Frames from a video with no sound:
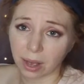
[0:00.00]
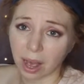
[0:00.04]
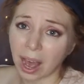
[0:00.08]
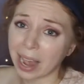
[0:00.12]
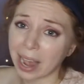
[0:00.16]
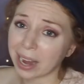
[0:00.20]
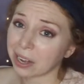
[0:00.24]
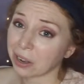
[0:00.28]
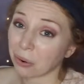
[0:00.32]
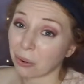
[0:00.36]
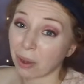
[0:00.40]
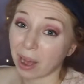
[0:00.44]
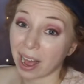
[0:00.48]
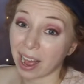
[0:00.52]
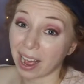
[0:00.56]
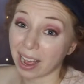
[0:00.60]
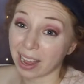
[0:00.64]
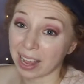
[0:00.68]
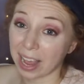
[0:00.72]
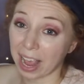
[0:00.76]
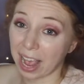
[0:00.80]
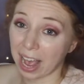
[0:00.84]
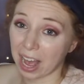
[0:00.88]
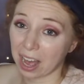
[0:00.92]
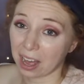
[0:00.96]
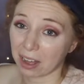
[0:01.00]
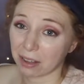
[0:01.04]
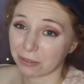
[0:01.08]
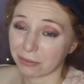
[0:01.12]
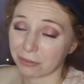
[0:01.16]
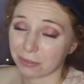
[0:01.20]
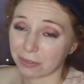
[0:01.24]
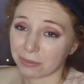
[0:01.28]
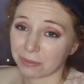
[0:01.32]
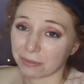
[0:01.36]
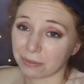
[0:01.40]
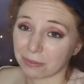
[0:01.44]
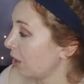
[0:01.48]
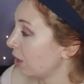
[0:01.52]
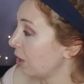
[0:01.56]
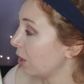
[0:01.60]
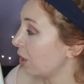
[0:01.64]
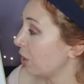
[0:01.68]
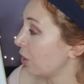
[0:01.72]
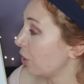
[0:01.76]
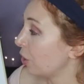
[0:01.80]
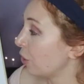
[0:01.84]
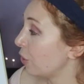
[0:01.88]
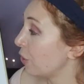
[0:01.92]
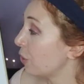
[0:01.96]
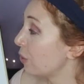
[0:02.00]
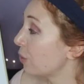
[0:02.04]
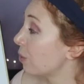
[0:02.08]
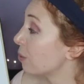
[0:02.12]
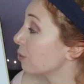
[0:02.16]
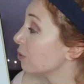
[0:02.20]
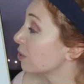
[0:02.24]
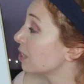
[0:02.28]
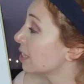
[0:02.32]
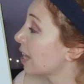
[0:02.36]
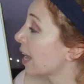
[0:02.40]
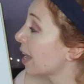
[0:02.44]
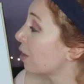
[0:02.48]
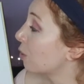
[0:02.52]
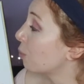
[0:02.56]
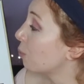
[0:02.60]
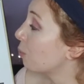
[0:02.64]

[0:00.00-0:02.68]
I know I have. Hugo's tail